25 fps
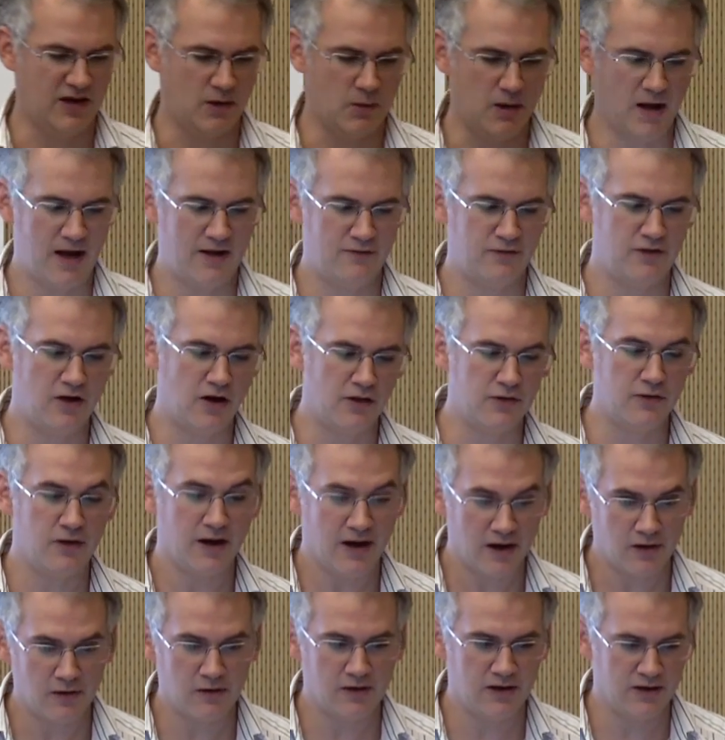Now I have another
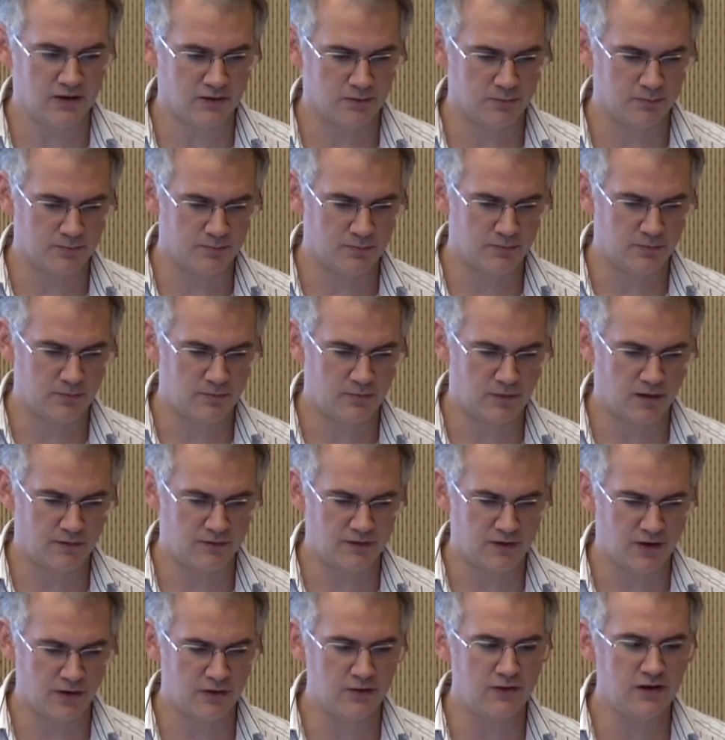error here of
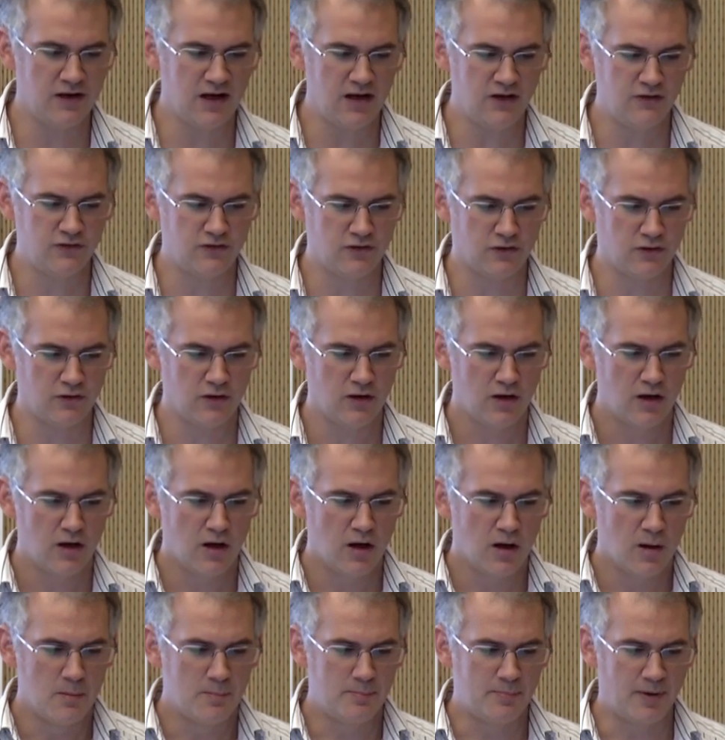another nature,
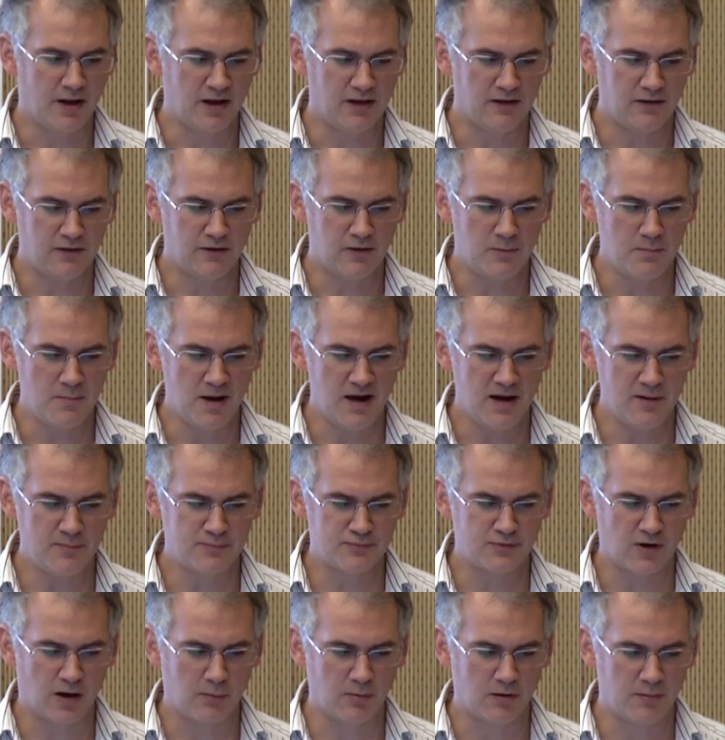but the main
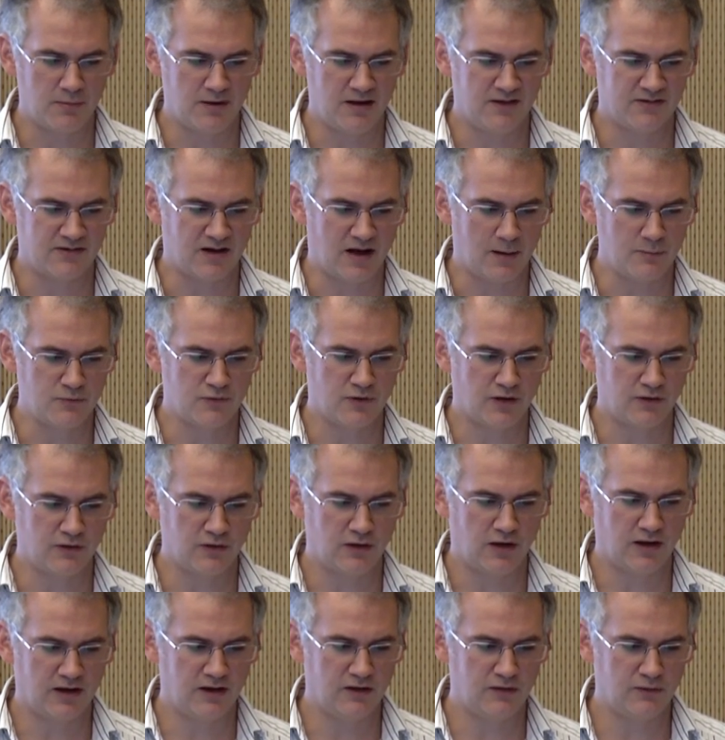problem is I'm trying to
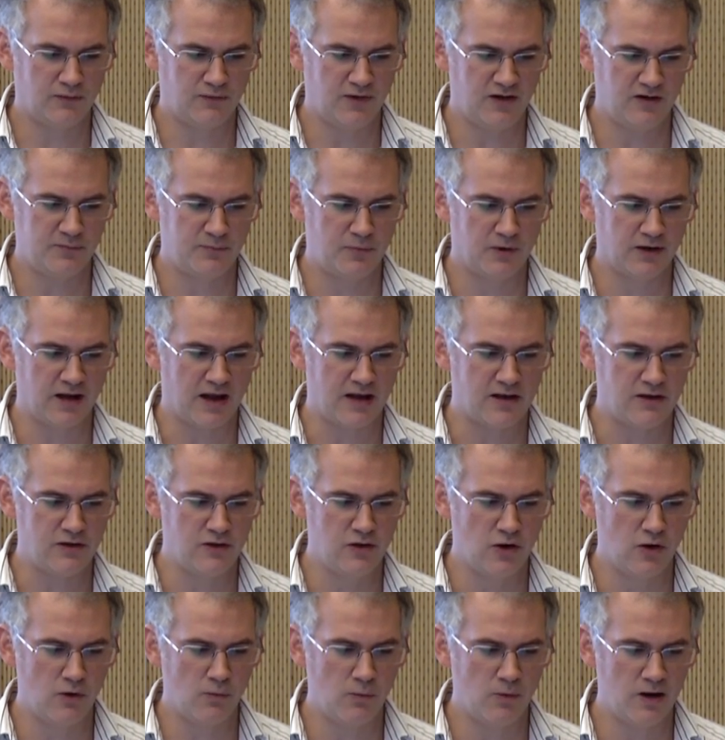log into Facebook. At
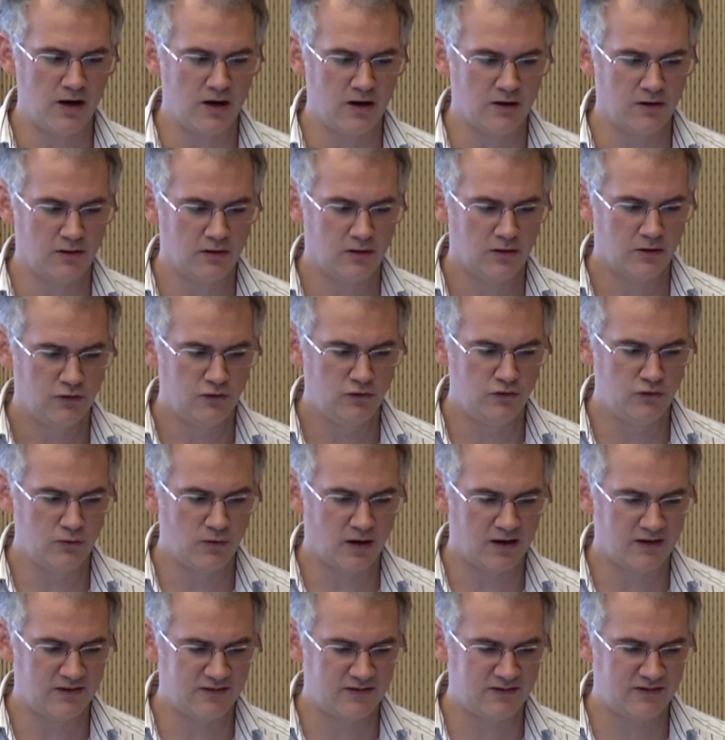nowhere do
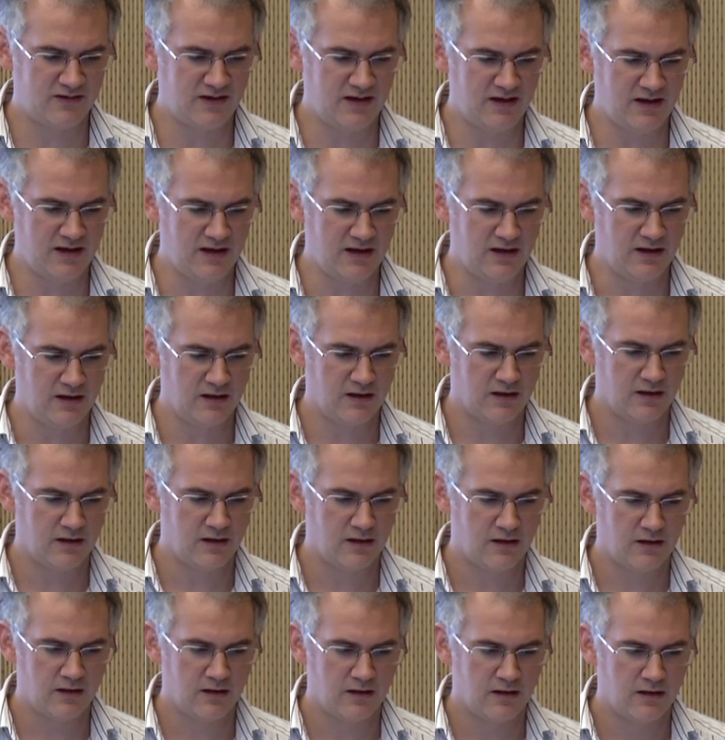I see
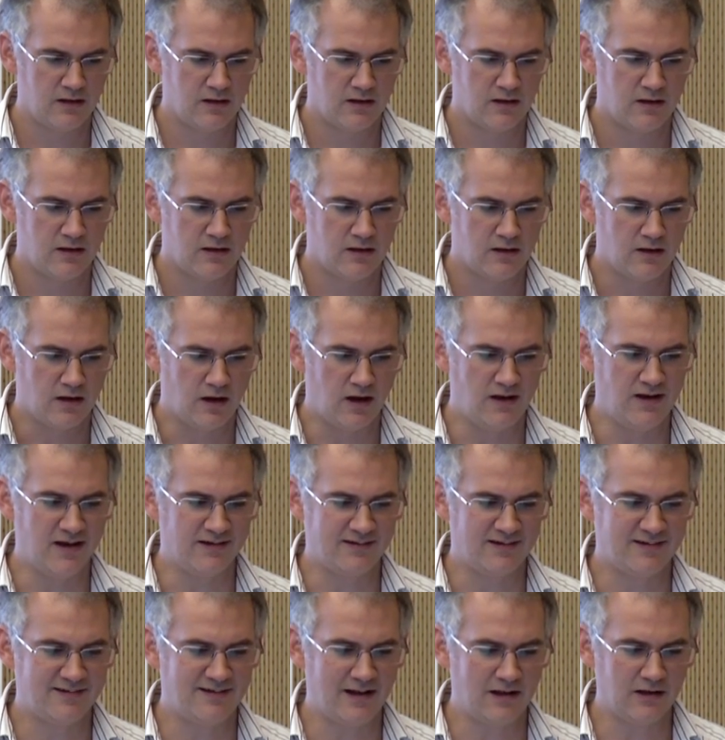an
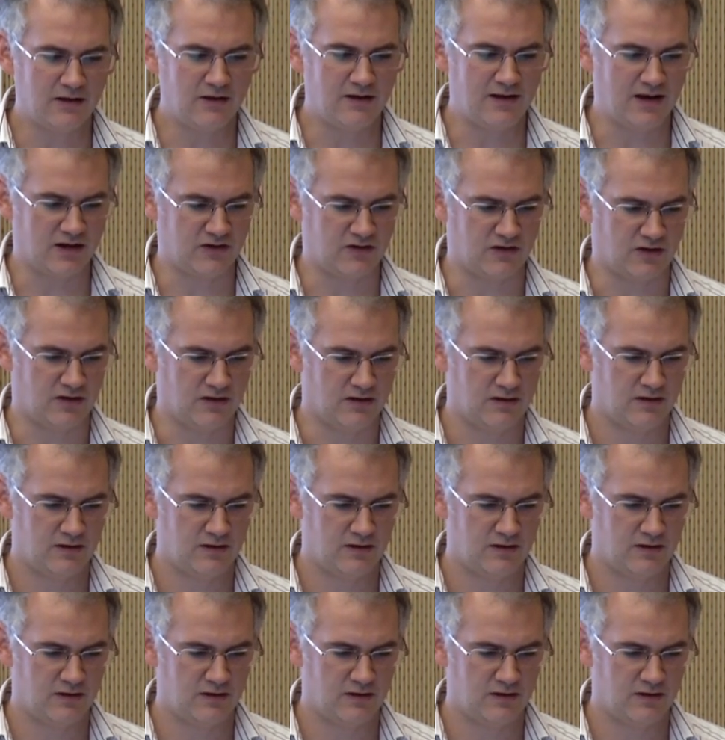SSL connection.